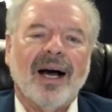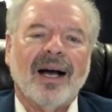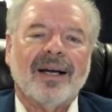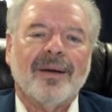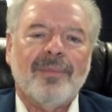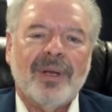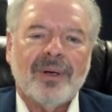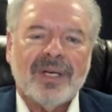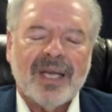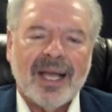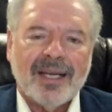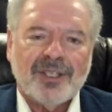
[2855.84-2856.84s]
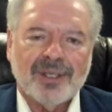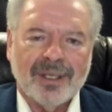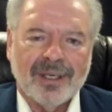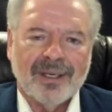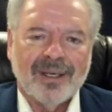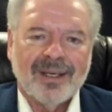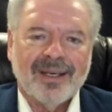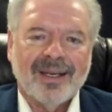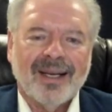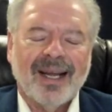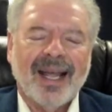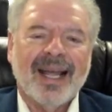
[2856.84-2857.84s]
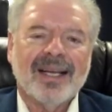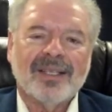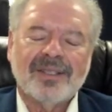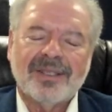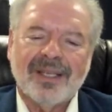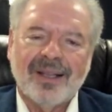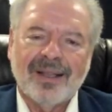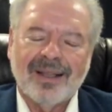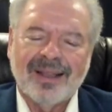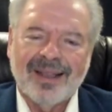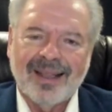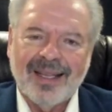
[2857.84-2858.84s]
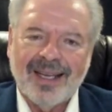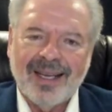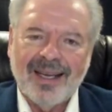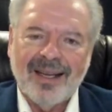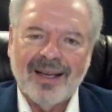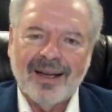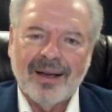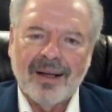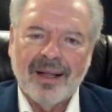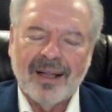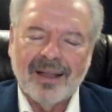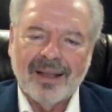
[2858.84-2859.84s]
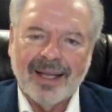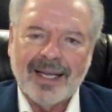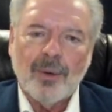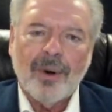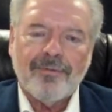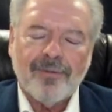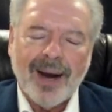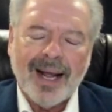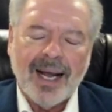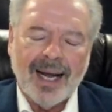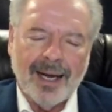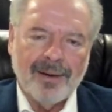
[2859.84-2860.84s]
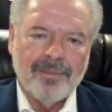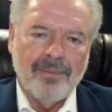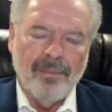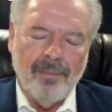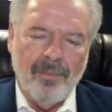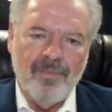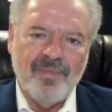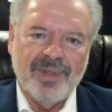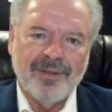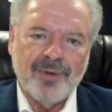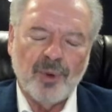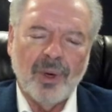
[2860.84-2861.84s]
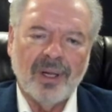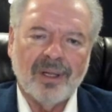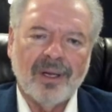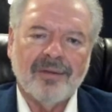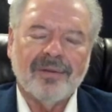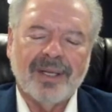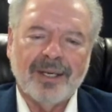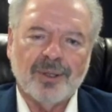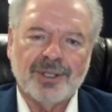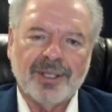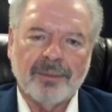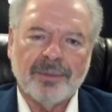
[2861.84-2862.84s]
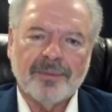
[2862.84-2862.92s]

Communication is the lingua franca, if you will, of leadership.